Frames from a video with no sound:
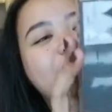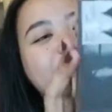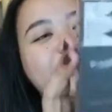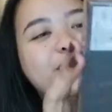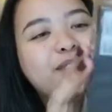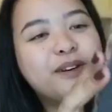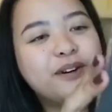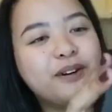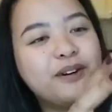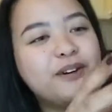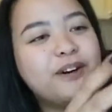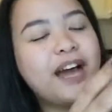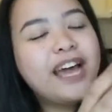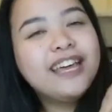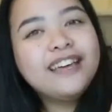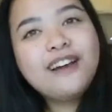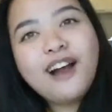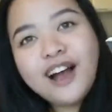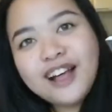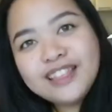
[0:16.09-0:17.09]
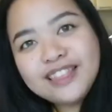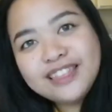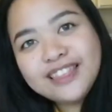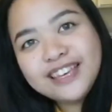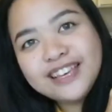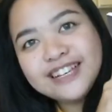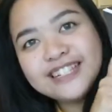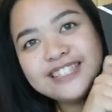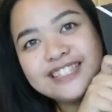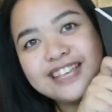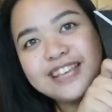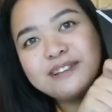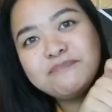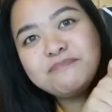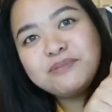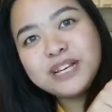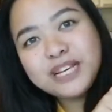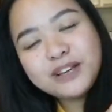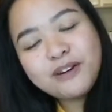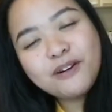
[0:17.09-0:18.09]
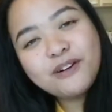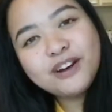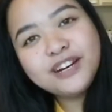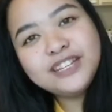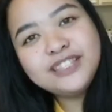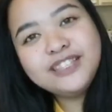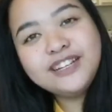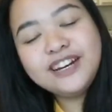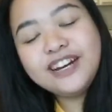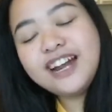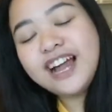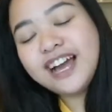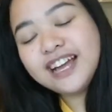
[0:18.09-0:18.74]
So I got this in pre-order